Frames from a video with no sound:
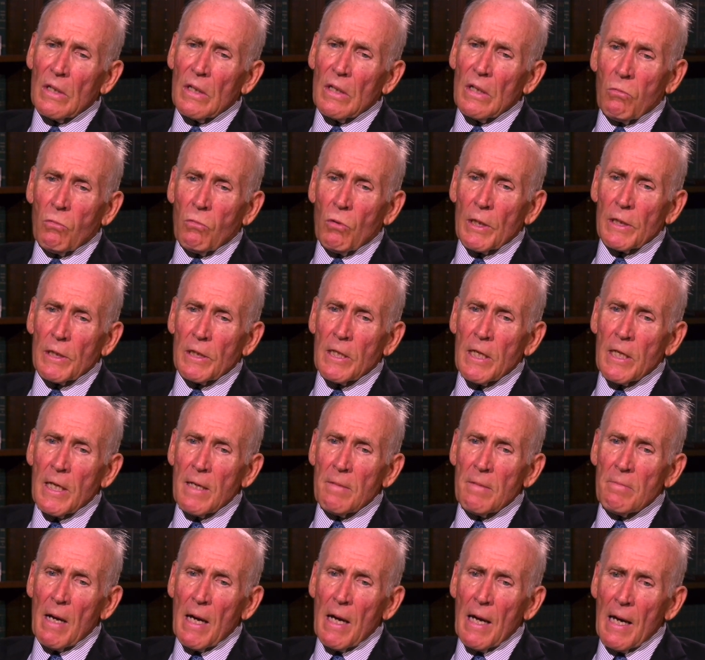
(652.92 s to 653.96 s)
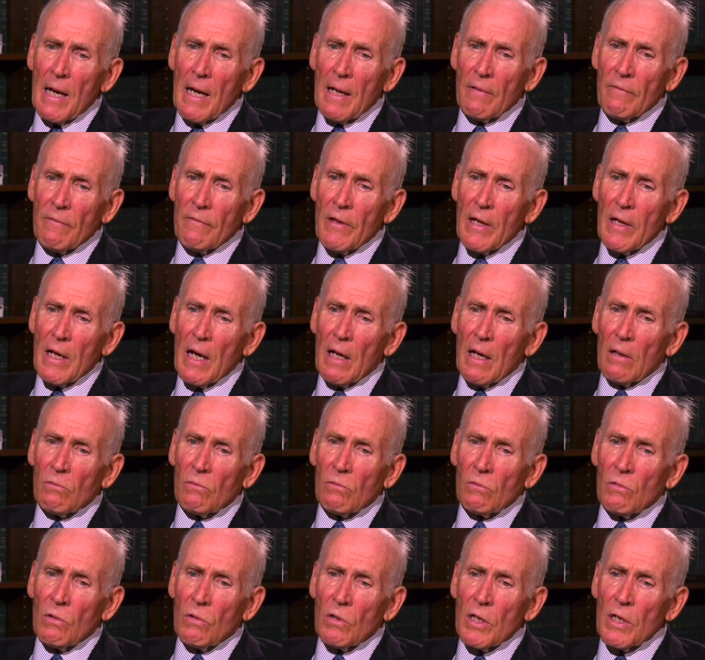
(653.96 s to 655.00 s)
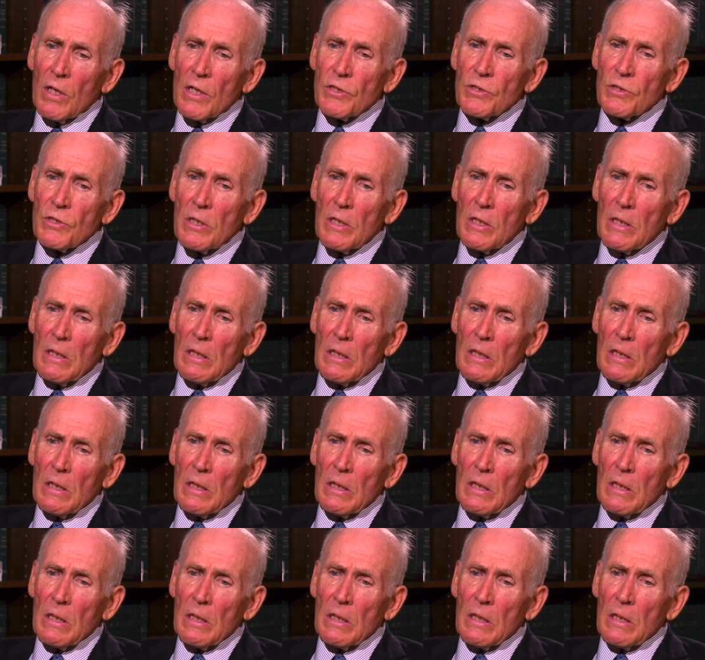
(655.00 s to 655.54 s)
What came out of that was,